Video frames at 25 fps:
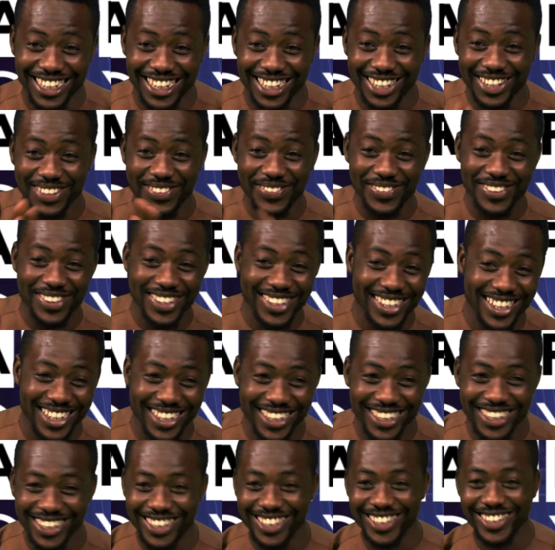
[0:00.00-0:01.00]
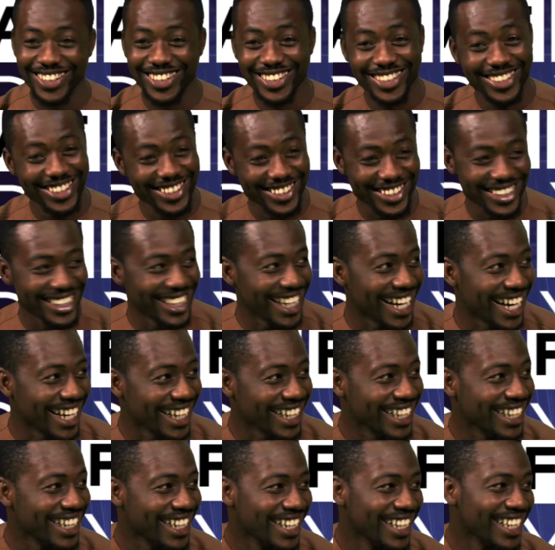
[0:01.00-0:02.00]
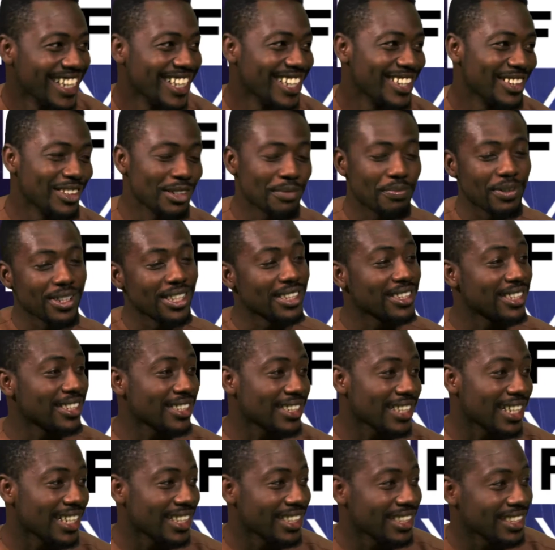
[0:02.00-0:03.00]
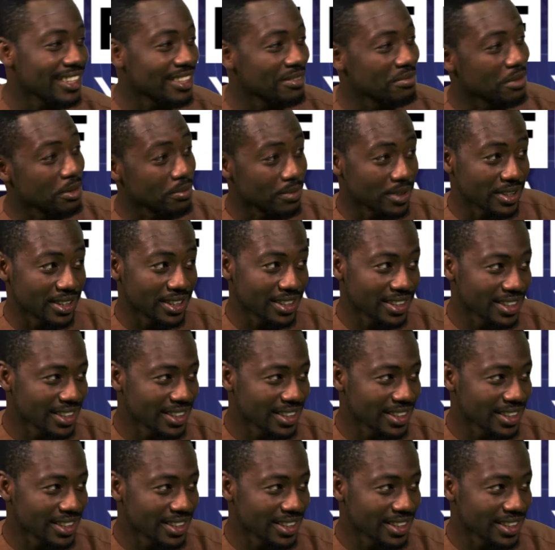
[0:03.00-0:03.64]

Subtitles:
If you don't talk the truth, you die. No politician, they give me money.